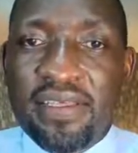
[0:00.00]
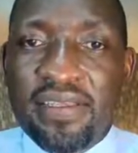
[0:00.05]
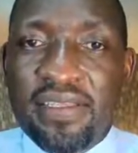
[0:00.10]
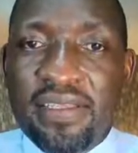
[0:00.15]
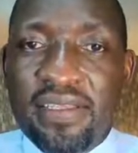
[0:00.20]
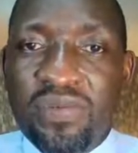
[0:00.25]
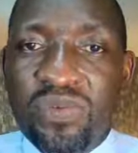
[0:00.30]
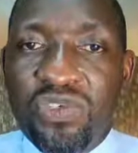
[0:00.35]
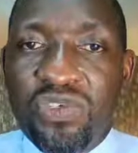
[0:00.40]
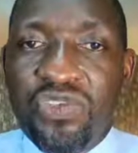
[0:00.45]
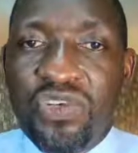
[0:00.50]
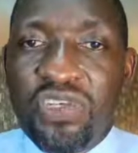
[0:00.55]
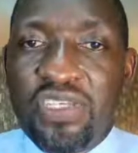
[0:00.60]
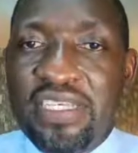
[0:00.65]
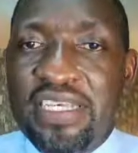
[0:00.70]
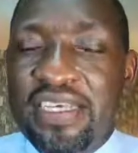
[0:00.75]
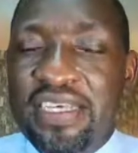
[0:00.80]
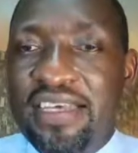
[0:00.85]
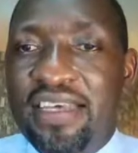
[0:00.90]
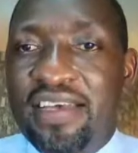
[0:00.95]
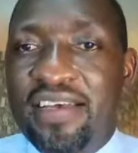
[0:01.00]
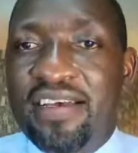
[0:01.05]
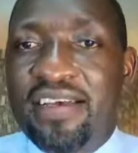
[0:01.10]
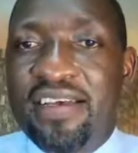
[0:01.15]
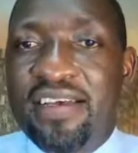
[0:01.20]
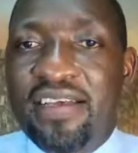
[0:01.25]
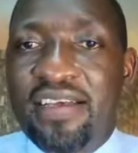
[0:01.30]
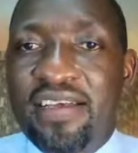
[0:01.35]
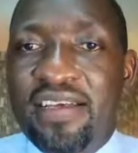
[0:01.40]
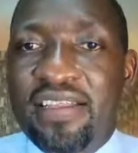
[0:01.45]
What you're seeing here,
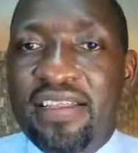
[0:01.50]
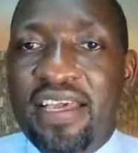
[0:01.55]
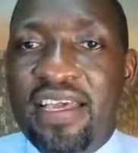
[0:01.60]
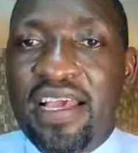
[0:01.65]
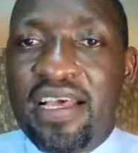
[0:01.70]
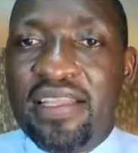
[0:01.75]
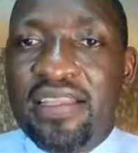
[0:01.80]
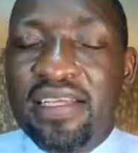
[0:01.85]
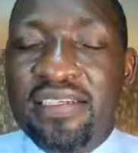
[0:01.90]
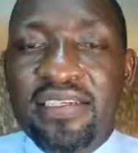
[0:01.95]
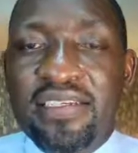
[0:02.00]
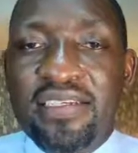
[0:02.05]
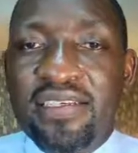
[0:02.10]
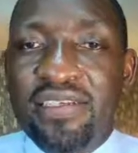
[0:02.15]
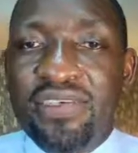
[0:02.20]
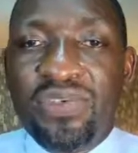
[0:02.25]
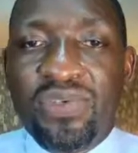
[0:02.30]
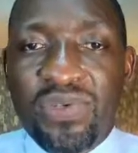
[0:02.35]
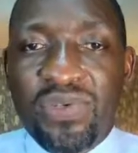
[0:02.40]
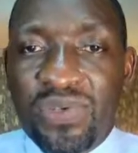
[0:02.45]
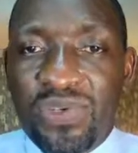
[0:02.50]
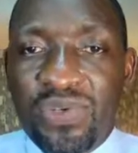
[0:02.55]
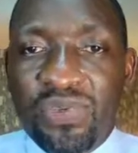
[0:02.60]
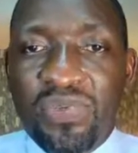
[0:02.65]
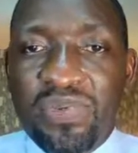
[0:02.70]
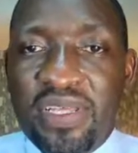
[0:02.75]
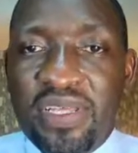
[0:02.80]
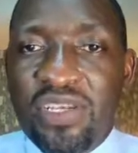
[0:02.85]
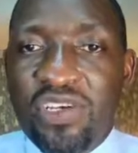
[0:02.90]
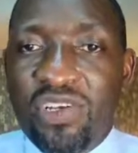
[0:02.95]
the air that you
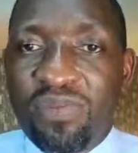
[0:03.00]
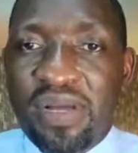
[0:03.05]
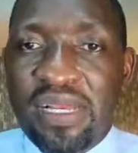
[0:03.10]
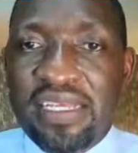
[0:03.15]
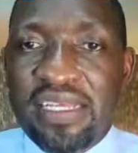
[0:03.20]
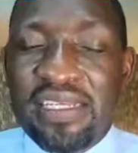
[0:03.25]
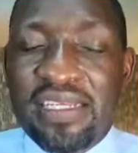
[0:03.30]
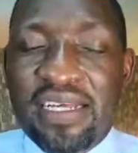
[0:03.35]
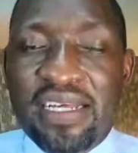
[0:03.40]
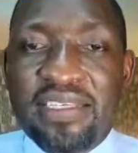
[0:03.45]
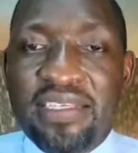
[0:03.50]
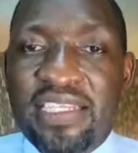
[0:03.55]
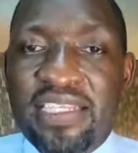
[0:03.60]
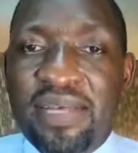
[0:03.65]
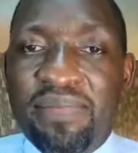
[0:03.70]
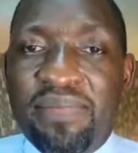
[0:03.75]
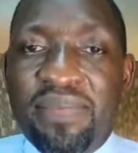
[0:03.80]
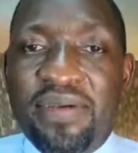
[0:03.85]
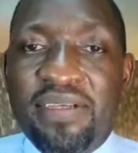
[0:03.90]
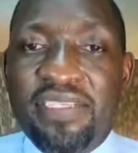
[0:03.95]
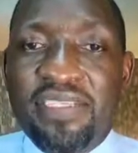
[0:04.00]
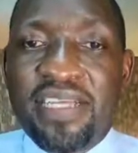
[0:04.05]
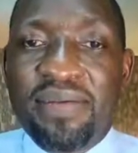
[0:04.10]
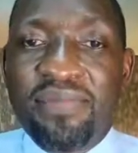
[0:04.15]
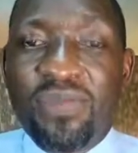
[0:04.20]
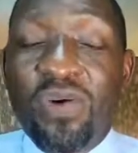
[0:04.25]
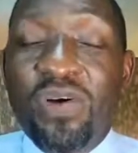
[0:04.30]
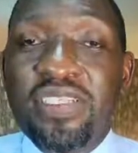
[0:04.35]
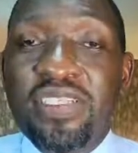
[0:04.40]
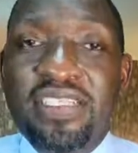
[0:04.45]
breathe normally, it has some
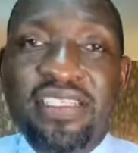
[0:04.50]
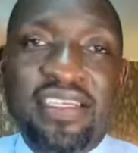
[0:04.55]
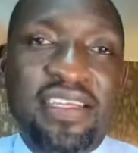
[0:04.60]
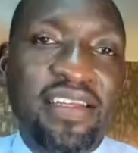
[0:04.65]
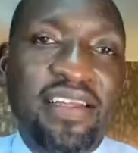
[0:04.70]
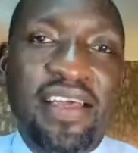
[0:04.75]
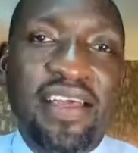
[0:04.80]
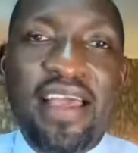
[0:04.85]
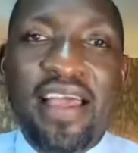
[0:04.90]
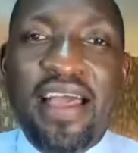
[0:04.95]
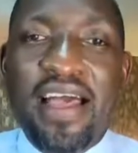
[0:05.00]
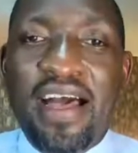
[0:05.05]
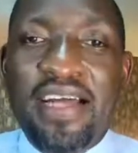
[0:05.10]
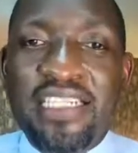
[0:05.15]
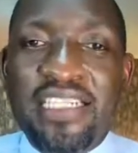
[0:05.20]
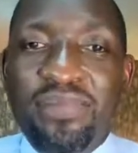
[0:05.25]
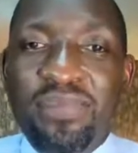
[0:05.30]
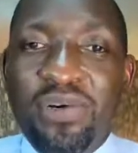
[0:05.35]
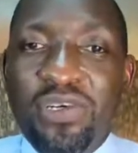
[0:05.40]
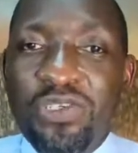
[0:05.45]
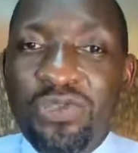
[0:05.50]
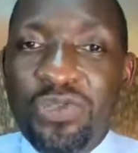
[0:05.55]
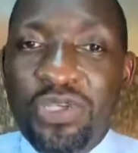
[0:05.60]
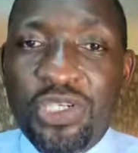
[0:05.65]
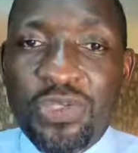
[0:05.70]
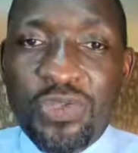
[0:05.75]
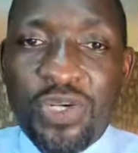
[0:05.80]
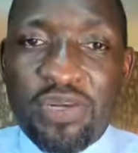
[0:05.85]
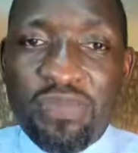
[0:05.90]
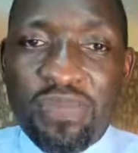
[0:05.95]
oxygen at about
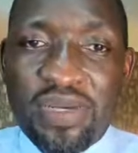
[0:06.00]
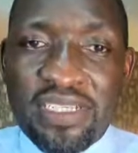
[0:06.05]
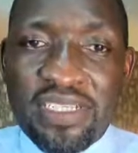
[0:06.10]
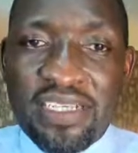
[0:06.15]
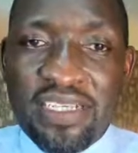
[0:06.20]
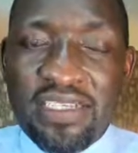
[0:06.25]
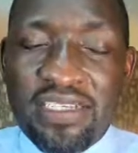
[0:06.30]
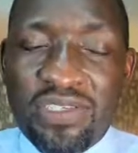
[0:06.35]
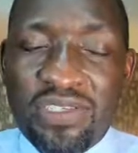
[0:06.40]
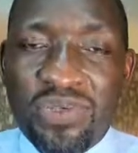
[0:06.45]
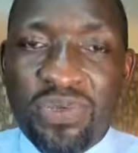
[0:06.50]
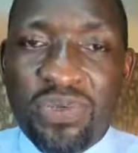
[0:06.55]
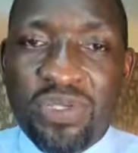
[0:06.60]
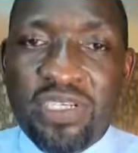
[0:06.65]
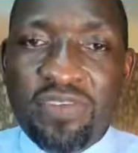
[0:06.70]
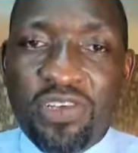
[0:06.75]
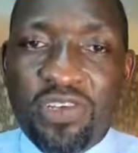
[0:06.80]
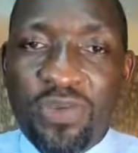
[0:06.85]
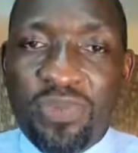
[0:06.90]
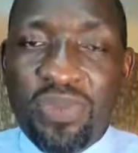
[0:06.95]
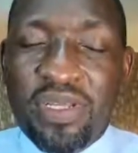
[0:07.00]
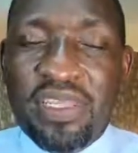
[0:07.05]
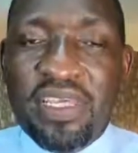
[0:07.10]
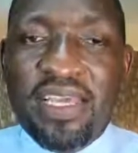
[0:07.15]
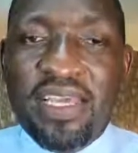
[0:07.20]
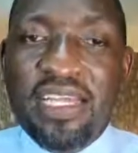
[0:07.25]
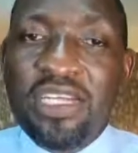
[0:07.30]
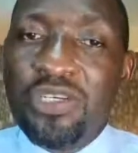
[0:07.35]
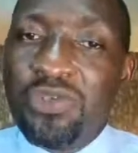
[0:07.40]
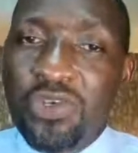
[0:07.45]
21%. So whatever you're breathing
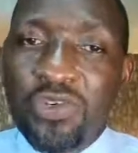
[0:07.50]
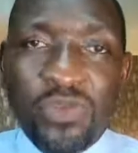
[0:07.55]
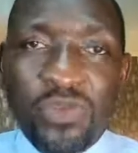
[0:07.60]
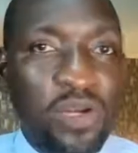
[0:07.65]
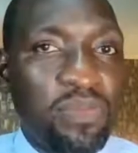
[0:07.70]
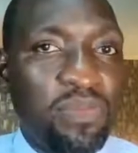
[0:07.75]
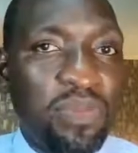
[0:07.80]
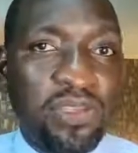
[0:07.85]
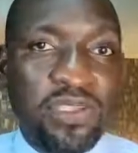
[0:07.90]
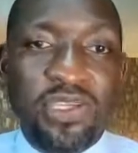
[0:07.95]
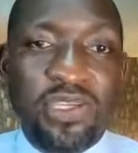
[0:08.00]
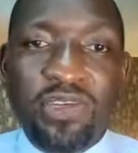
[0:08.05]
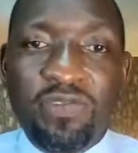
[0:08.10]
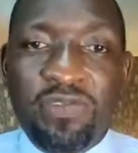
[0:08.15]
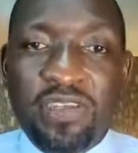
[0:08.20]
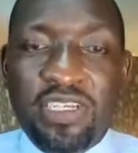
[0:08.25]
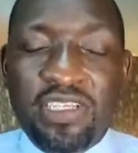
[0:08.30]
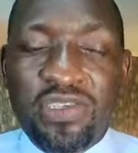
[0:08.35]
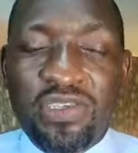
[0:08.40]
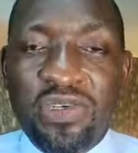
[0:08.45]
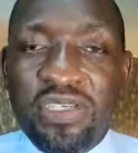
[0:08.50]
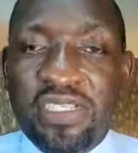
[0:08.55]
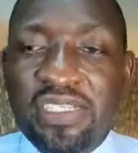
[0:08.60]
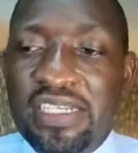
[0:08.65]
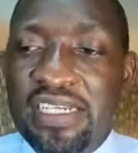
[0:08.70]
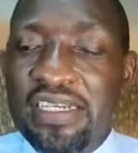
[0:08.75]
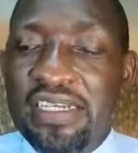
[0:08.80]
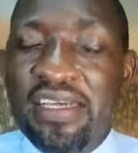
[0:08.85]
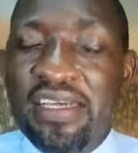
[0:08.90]
in, 21% of it is oxygen.